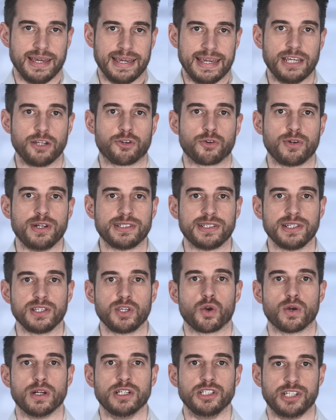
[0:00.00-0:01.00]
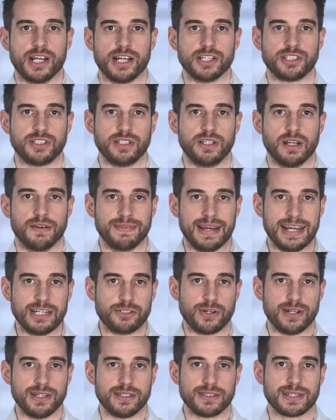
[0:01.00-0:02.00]
Increasing your ingestion of
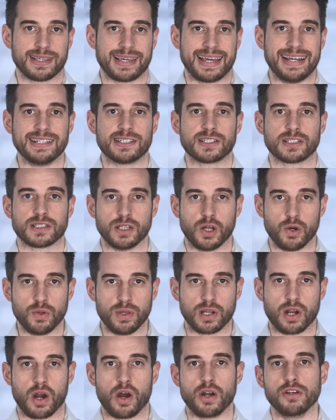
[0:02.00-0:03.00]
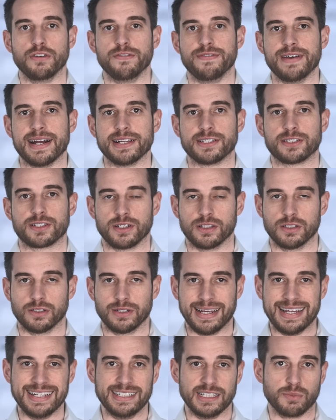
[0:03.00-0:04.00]
nitrates can slow the
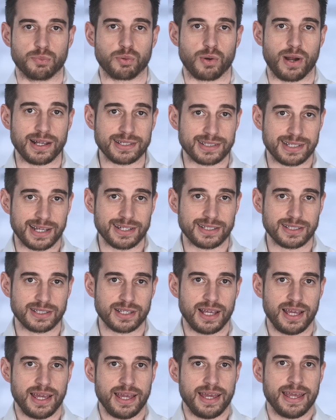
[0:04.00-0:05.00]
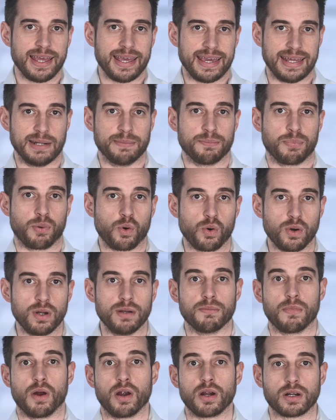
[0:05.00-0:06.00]
cardiovascular aging process, an
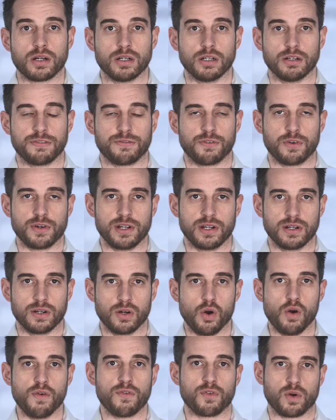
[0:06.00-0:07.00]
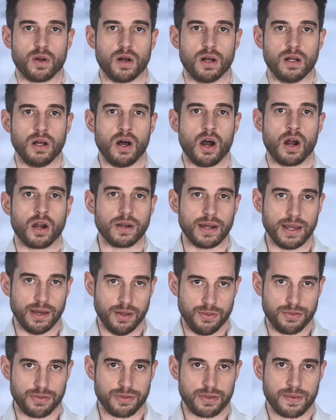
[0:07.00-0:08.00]
important marker for your overall heart
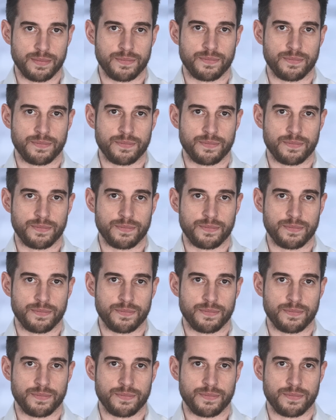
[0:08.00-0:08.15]
health.